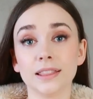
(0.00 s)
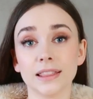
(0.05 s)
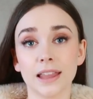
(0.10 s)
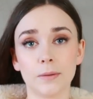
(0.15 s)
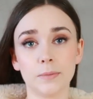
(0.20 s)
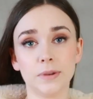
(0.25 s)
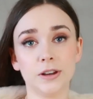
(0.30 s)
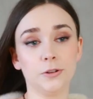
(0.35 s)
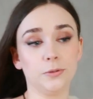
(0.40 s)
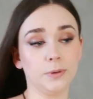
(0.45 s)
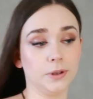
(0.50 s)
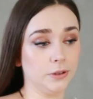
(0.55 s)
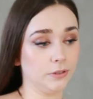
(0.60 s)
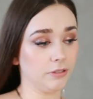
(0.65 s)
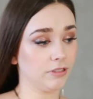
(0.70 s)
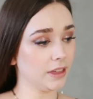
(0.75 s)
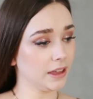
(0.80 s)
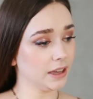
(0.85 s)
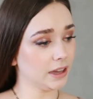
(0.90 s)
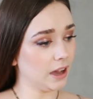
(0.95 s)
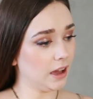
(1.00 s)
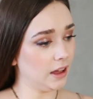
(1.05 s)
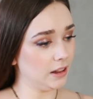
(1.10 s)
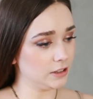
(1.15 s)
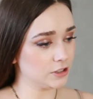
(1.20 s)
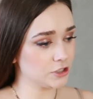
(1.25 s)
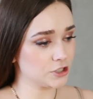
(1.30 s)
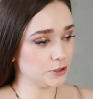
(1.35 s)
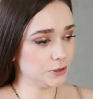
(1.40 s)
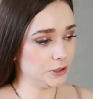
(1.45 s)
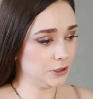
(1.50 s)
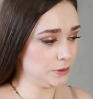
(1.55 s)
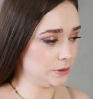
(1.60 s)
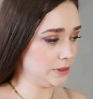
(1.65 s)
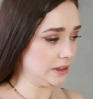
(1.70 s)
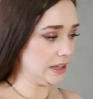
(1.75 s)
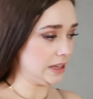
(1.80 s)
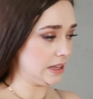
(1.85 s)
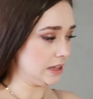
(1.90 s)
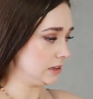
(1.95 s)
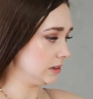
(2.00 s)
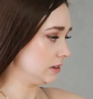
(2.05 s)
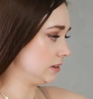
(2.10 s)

Let me know what you think. I'll show you the